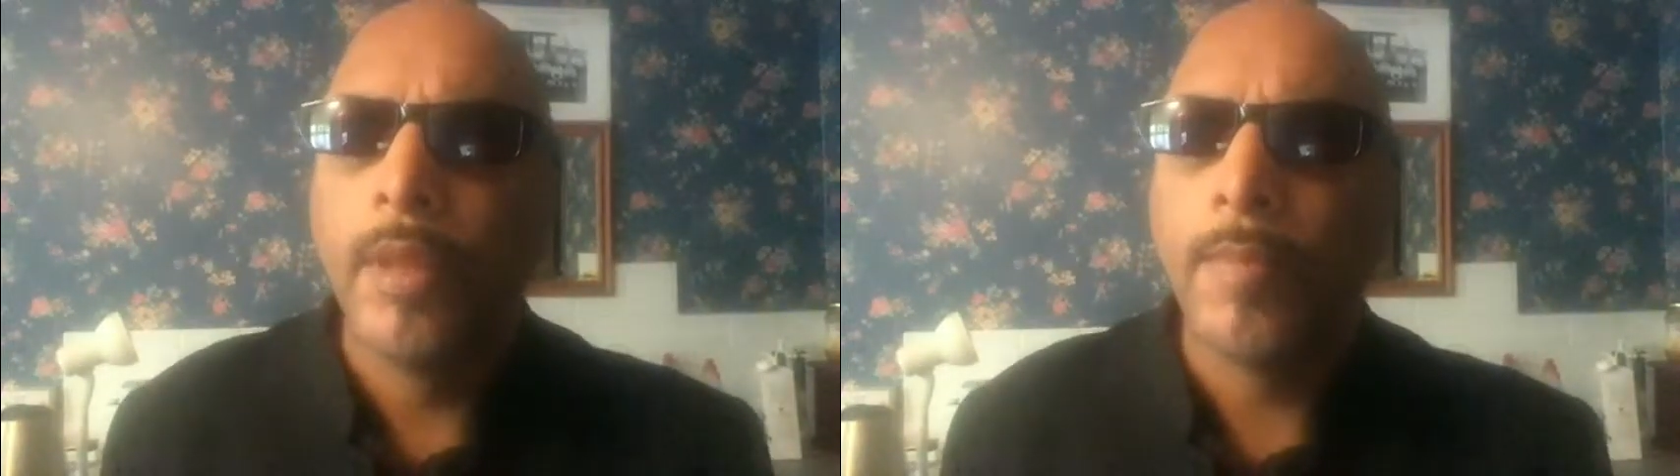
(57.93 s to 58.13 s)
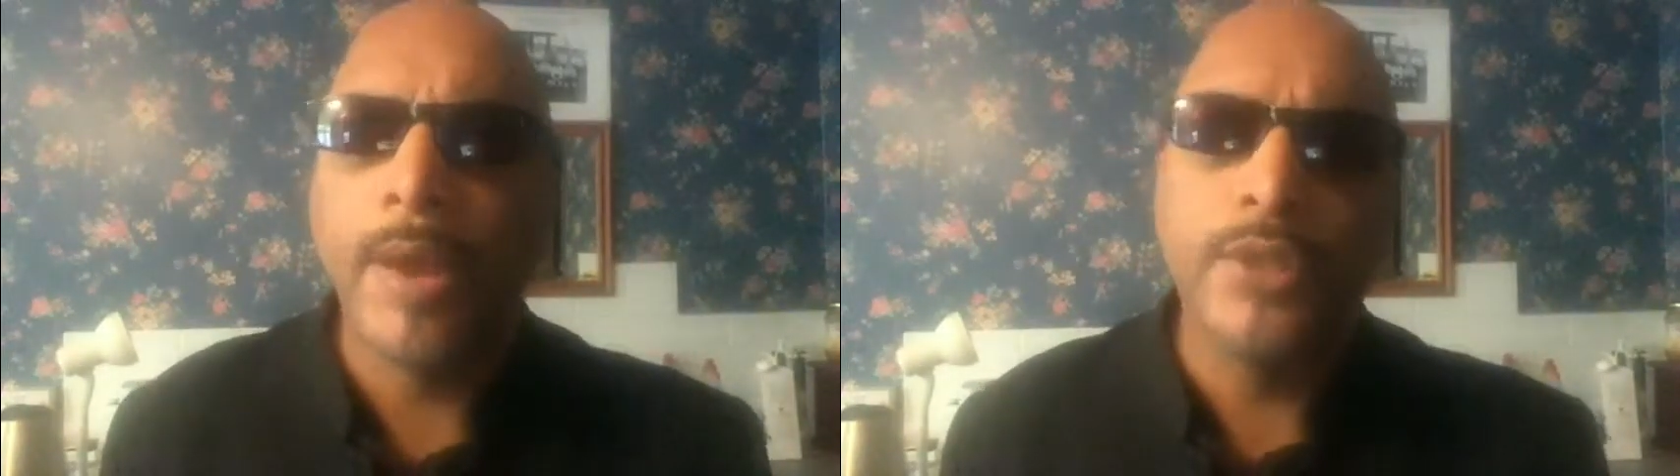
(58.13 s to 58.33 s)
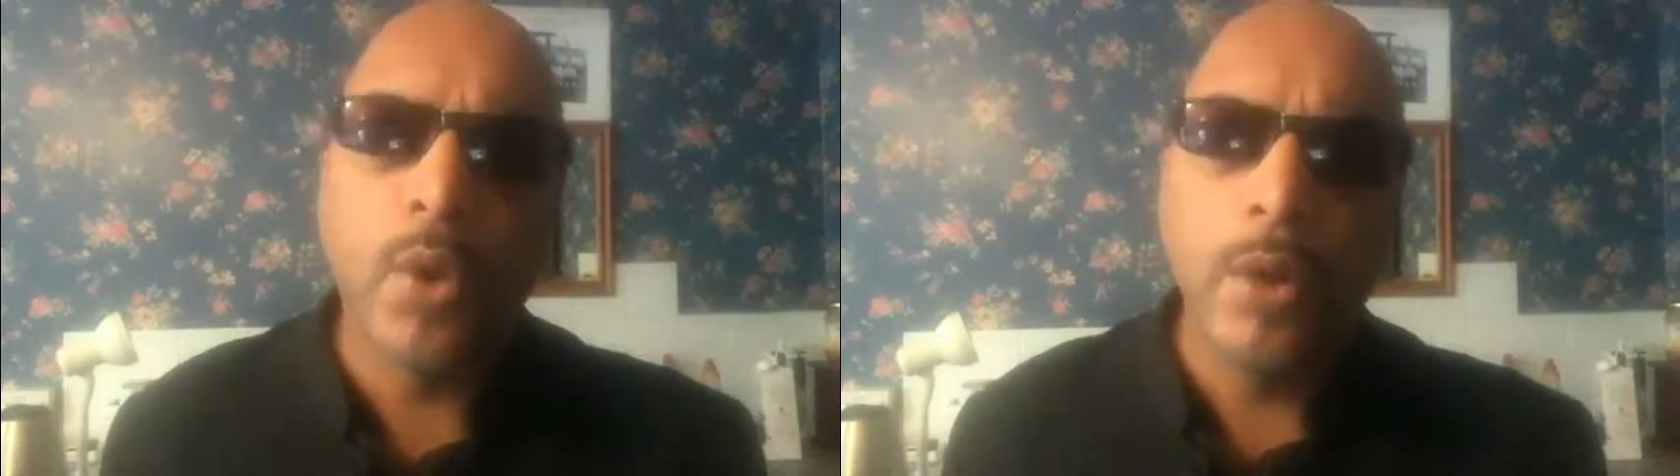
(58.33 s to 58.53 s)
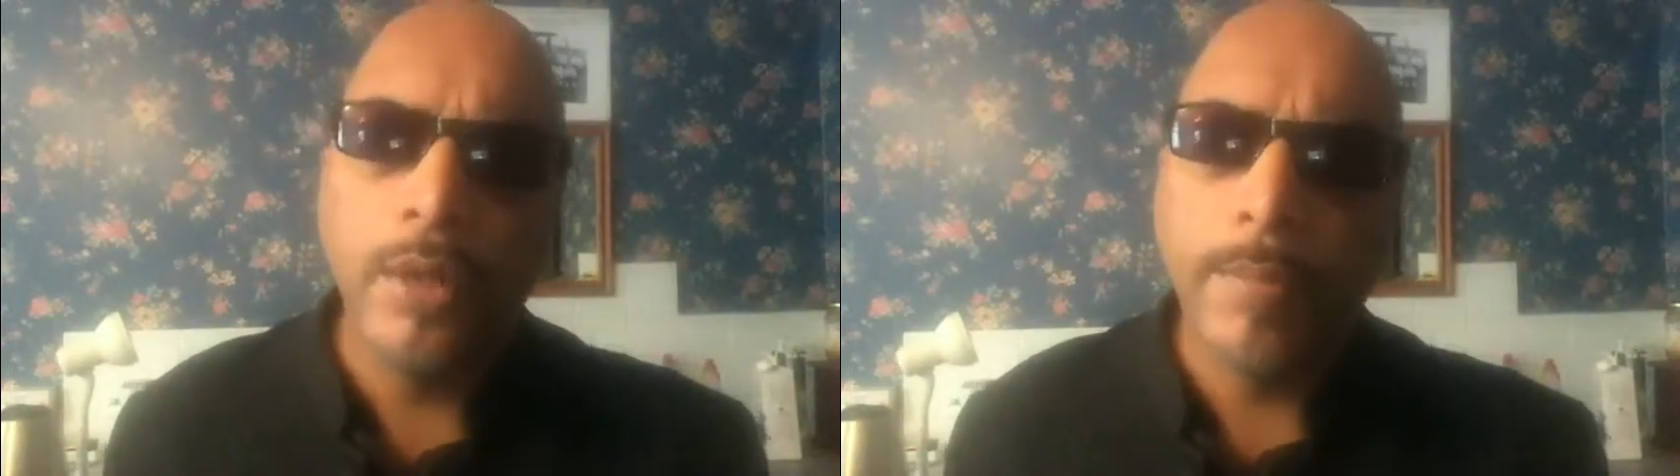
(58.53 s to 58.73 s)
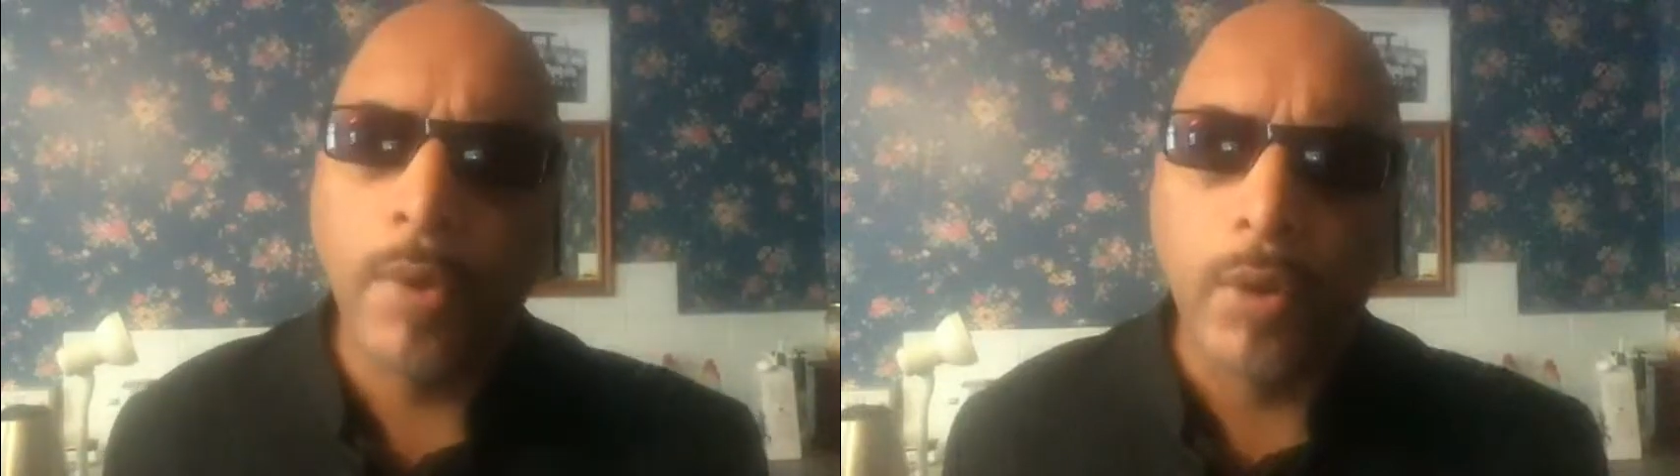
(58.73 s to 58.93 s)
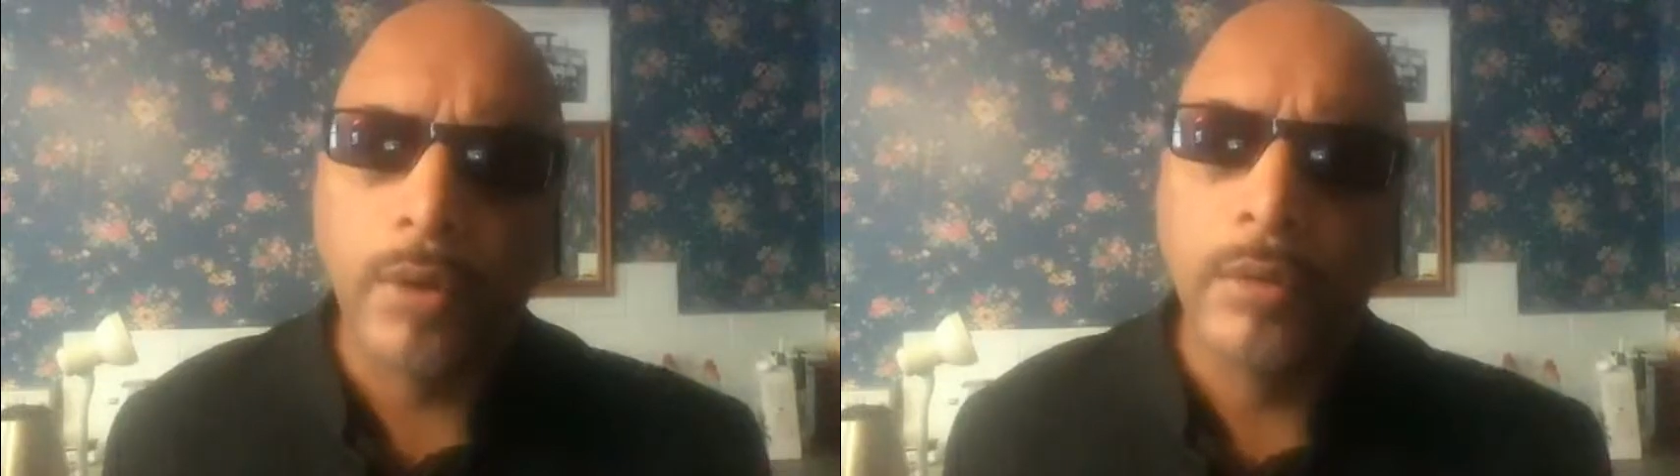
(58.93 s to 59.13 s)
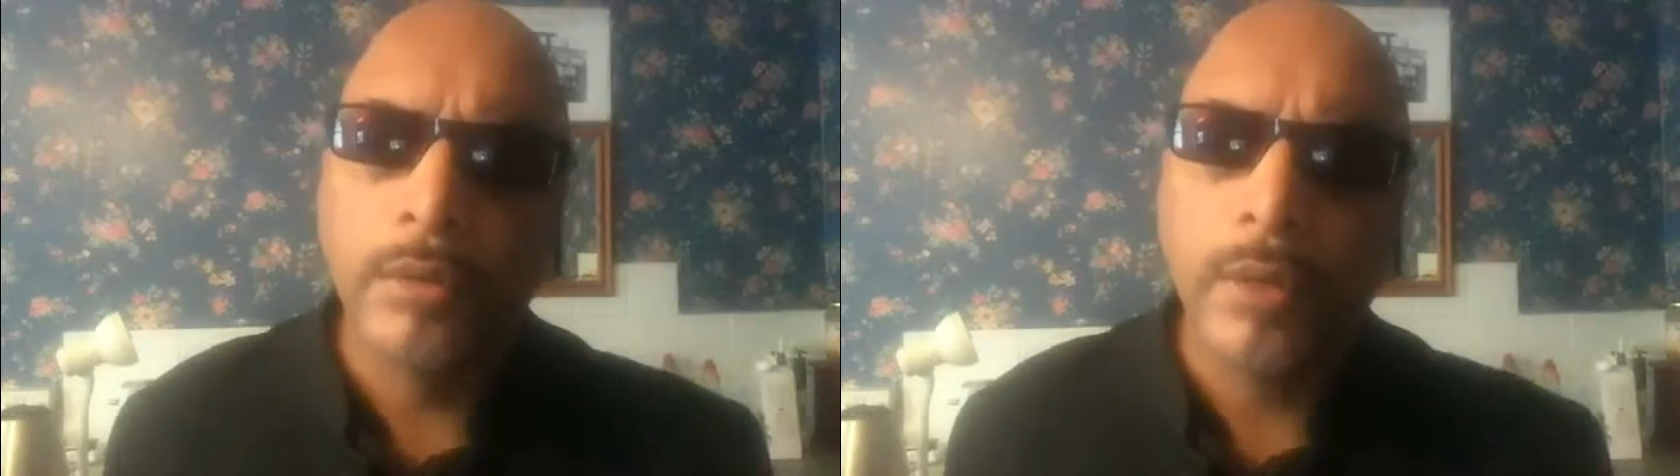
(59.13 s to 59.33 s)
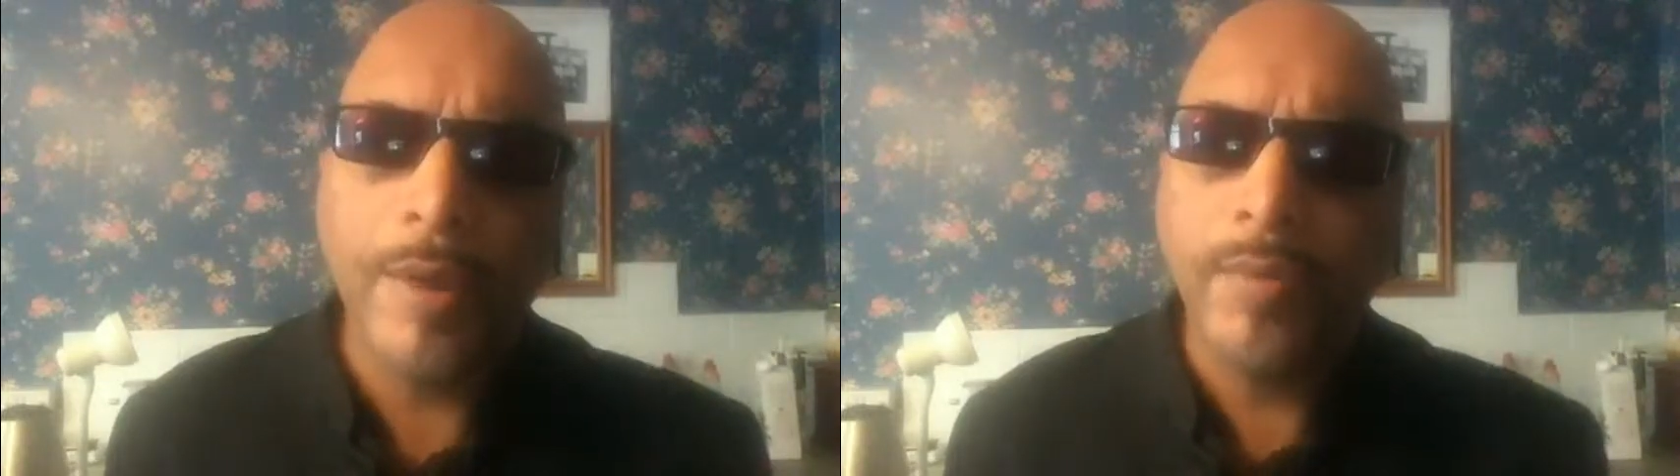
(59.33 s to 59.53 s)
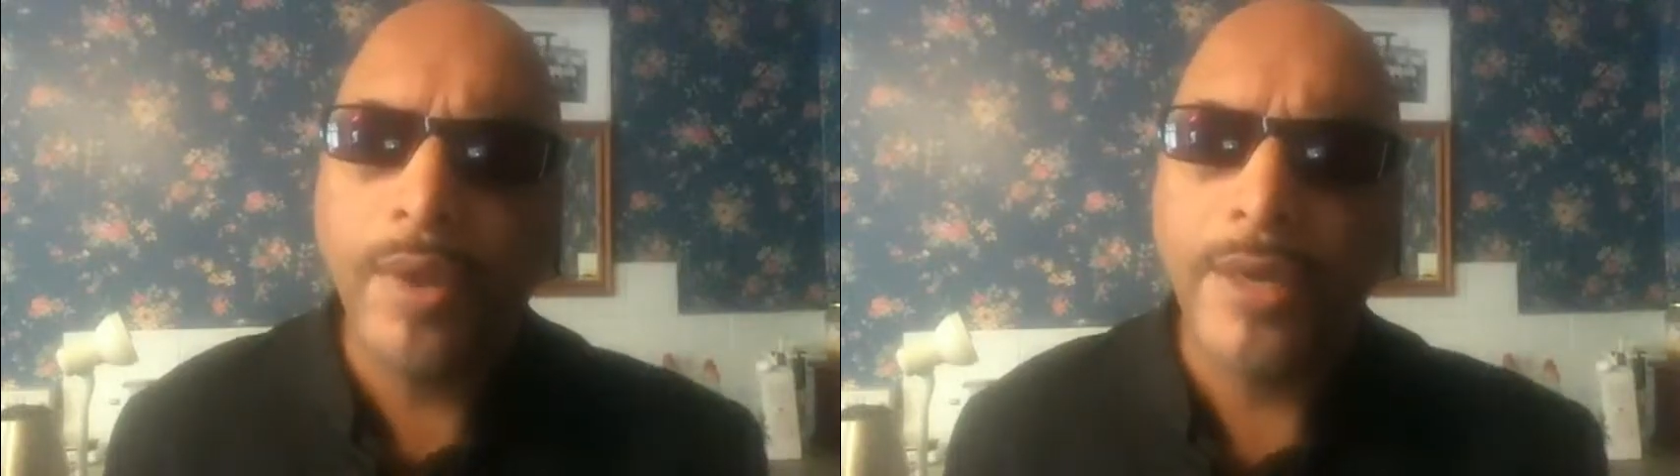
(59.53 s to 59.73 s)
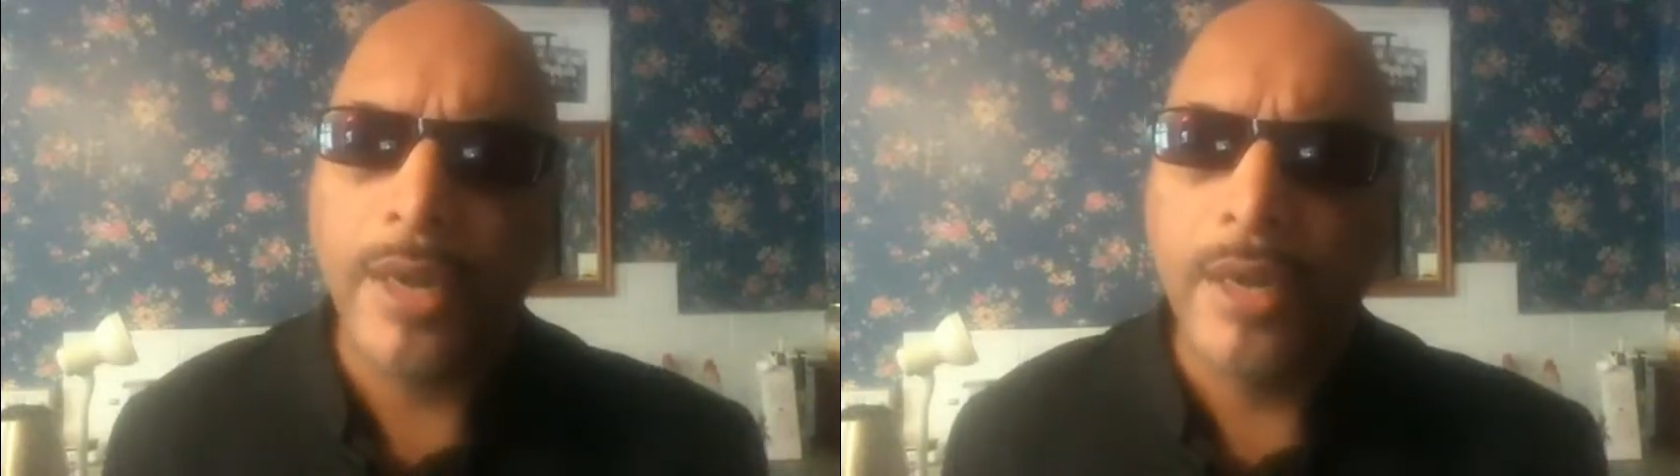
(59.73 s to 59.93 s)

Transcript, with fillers: but it's all in the book. Everything